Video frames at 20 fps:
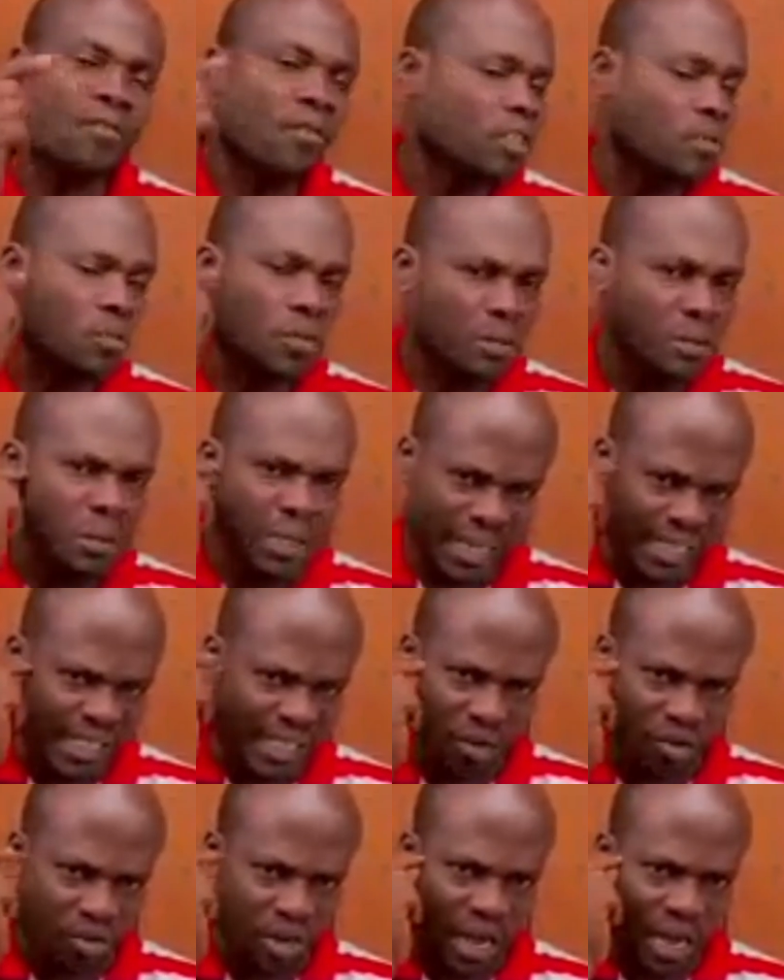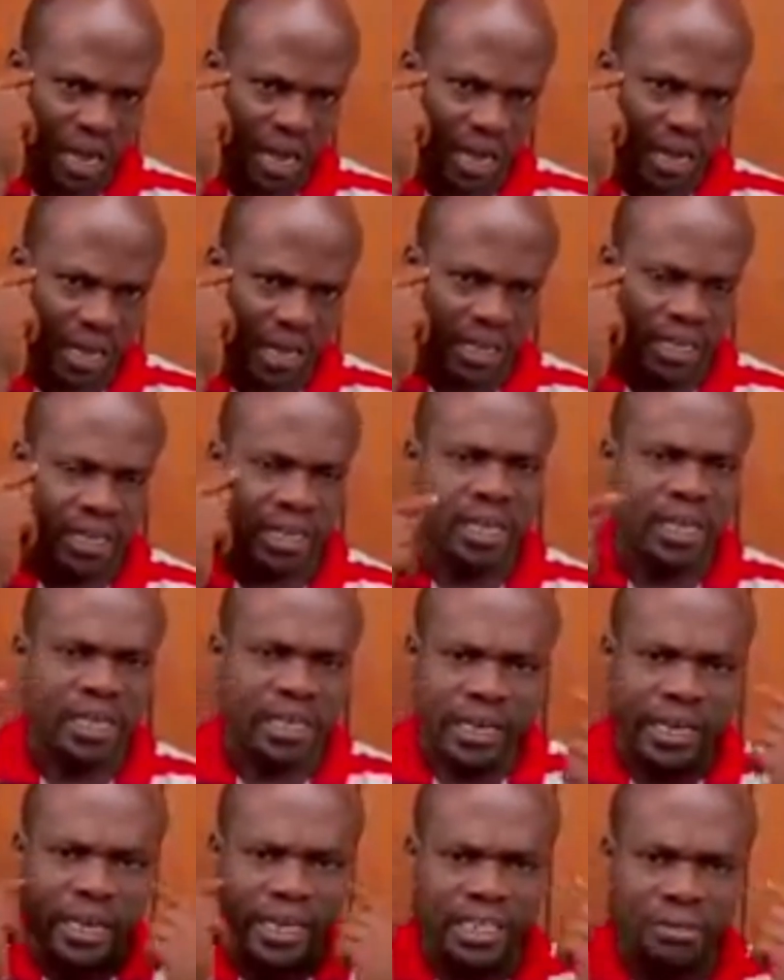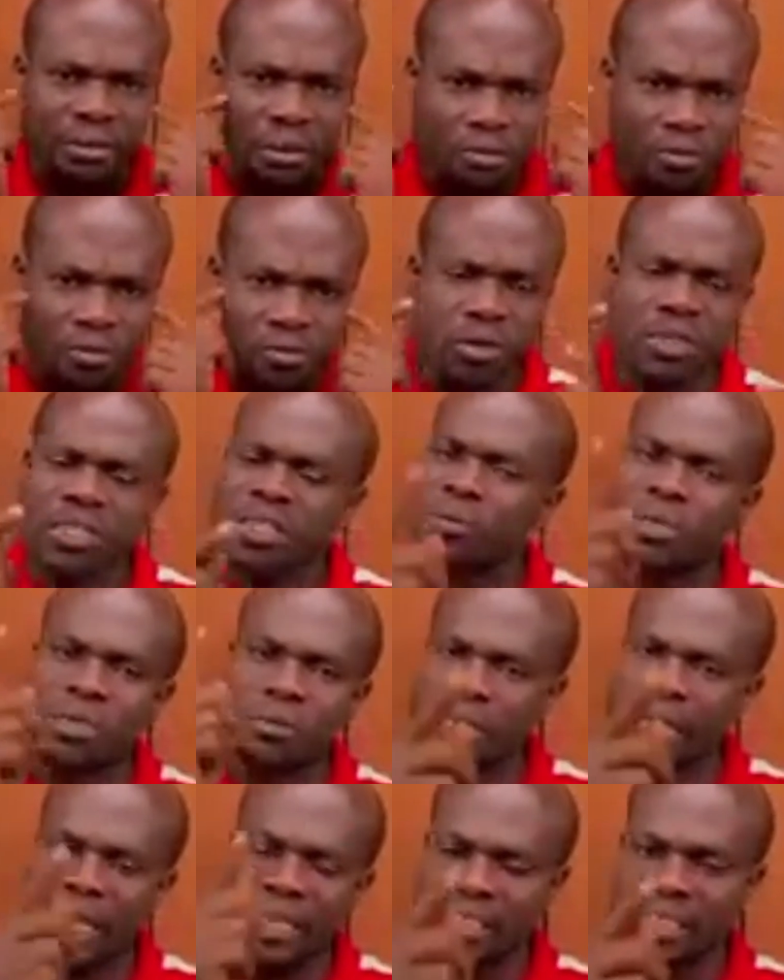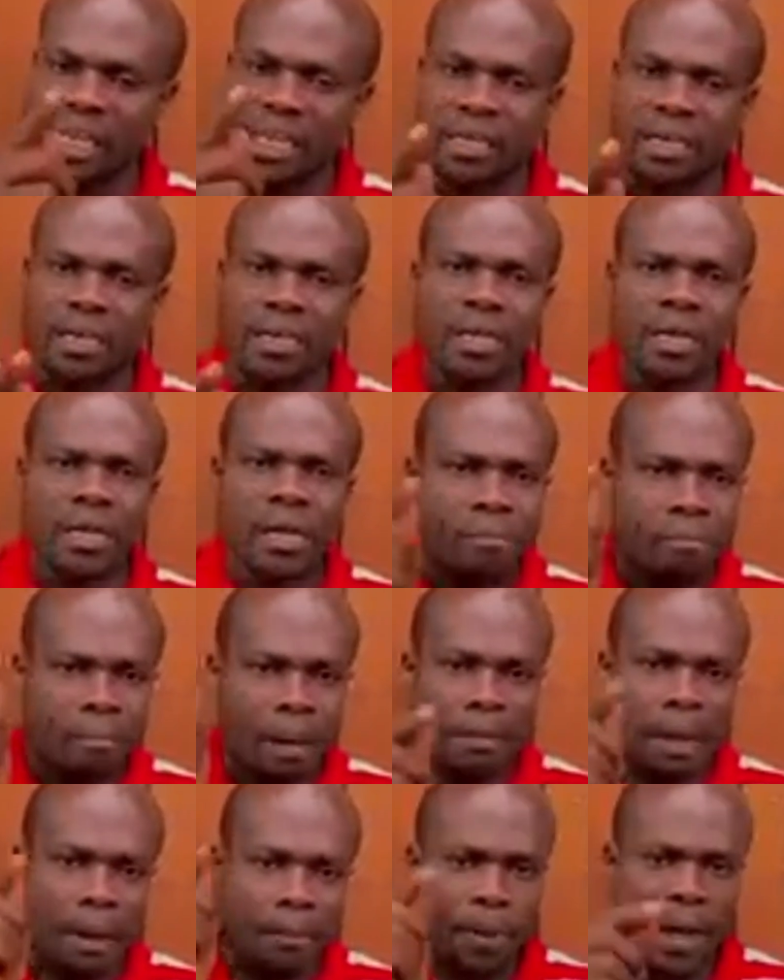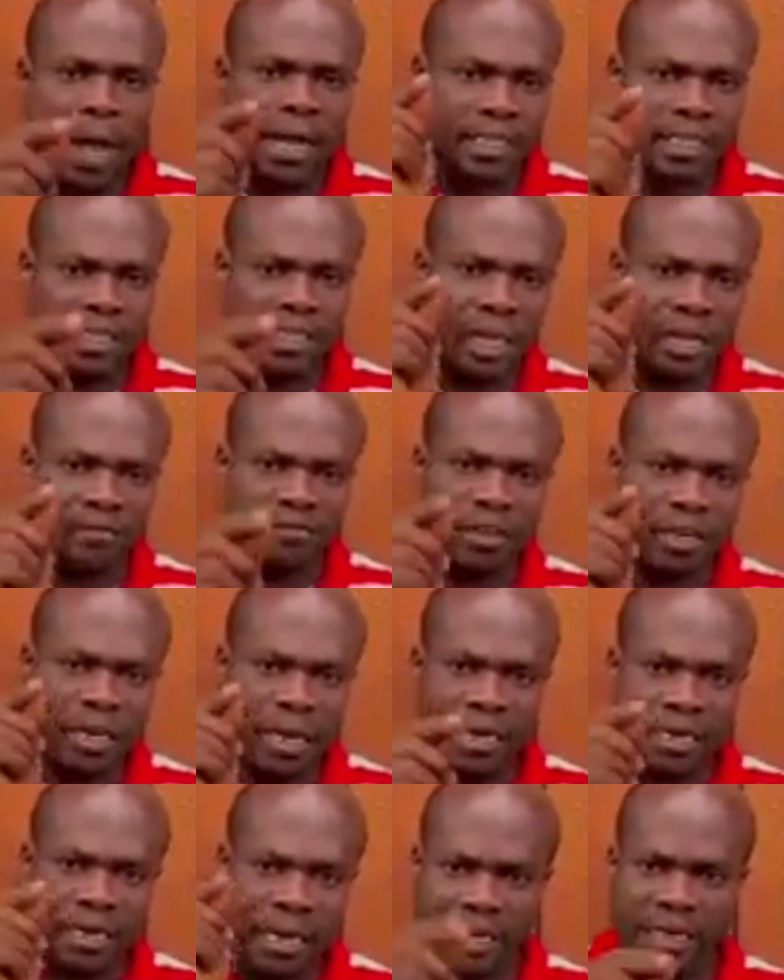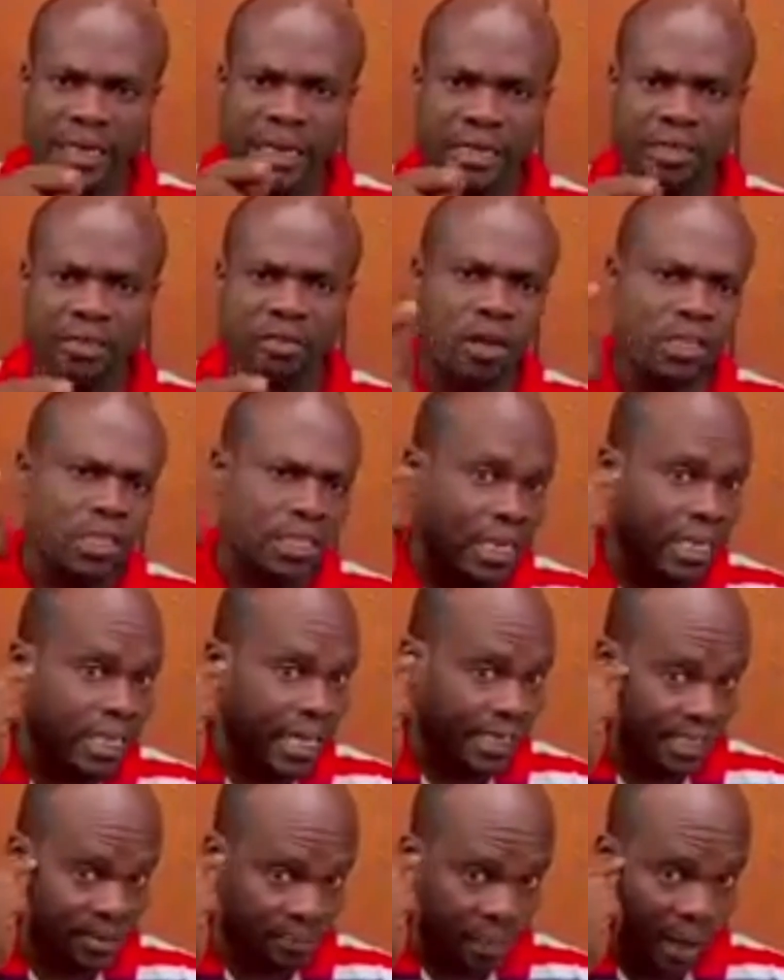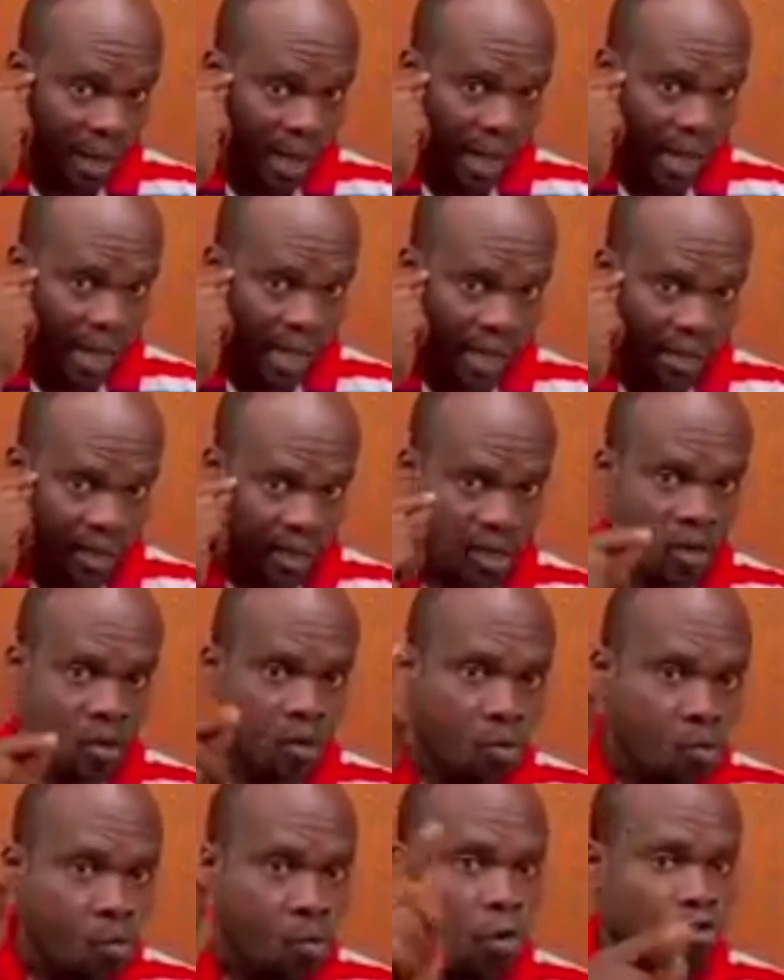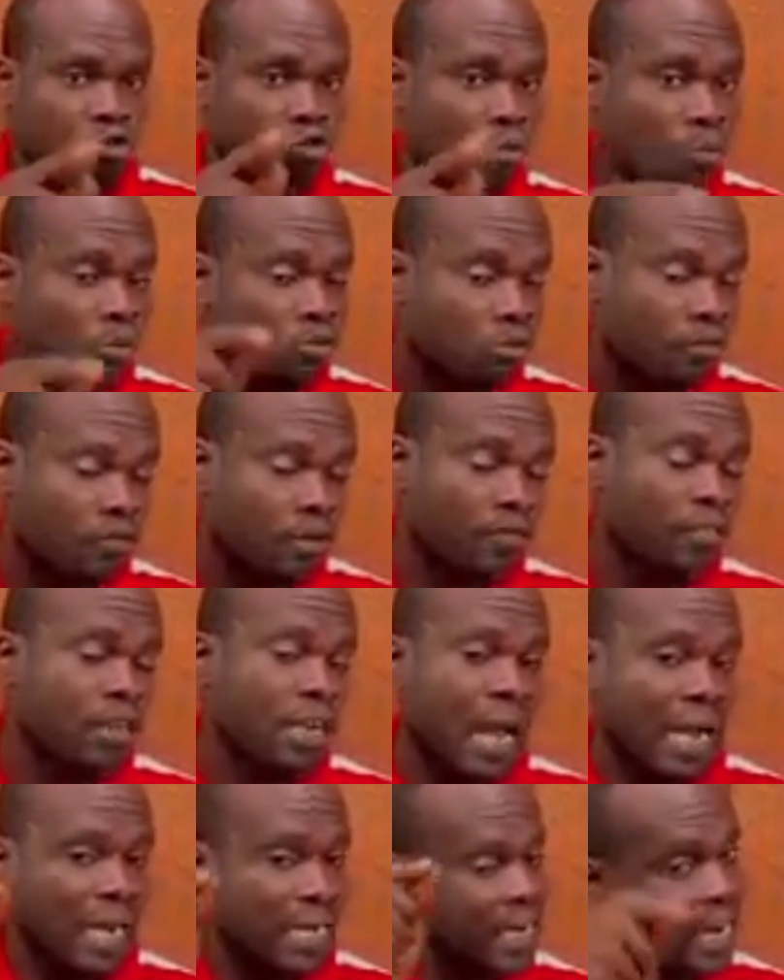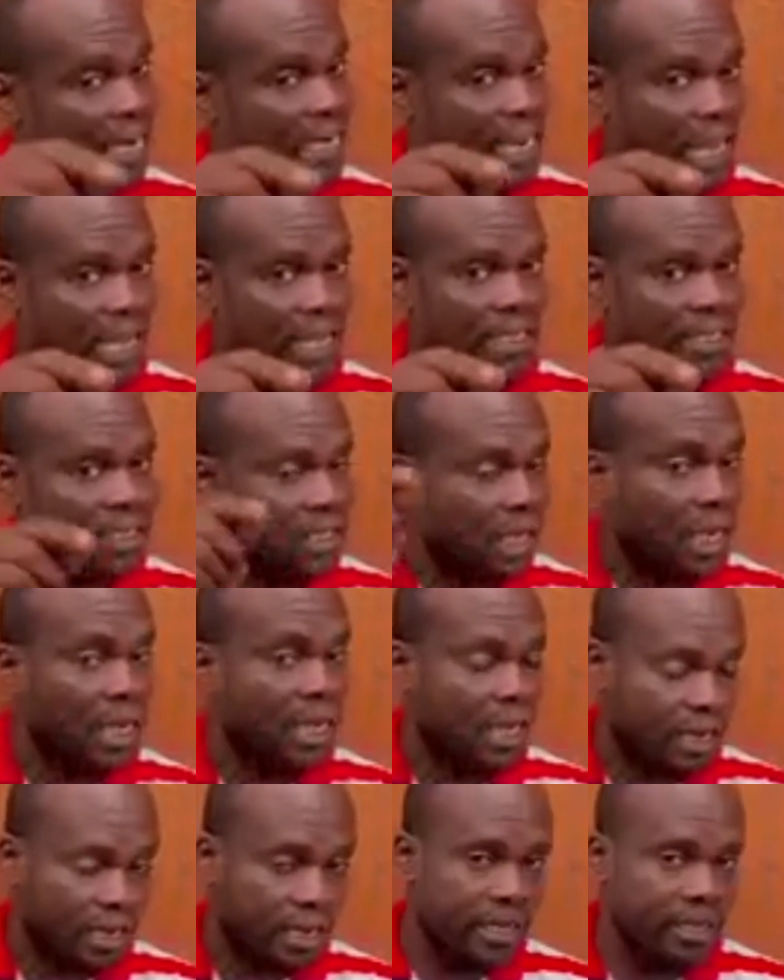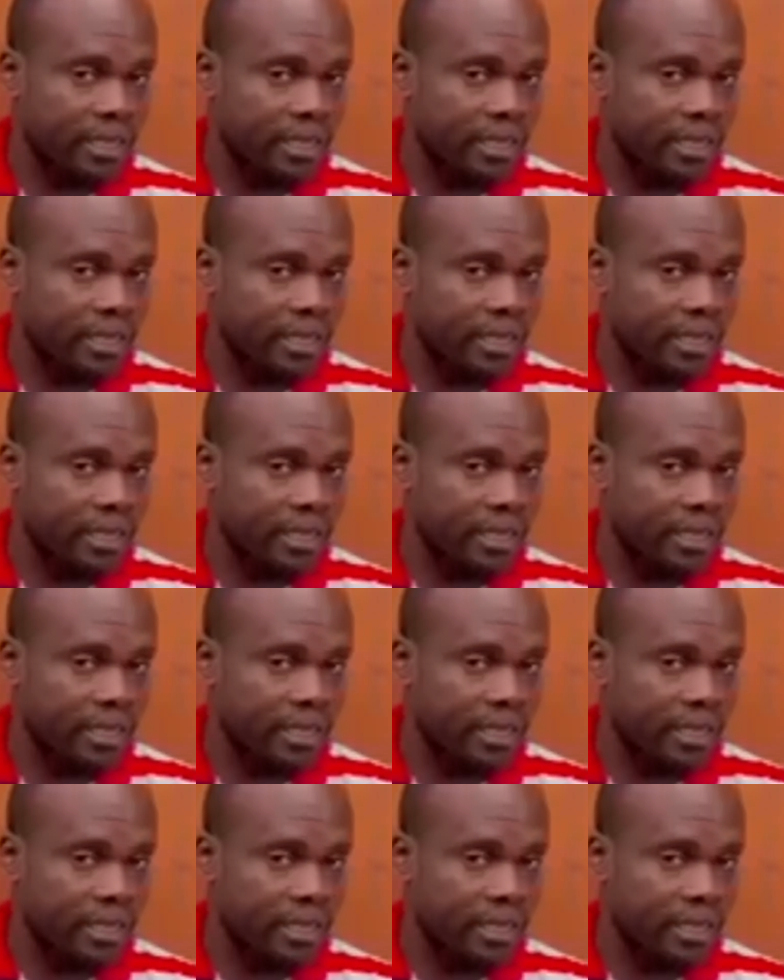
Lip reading: money, Yansa Cra. A catchman was a money, Yansa. Mama party, yeah, Fena Grade, Ozan Yatipa, or some was of Fena Grada, Skagari,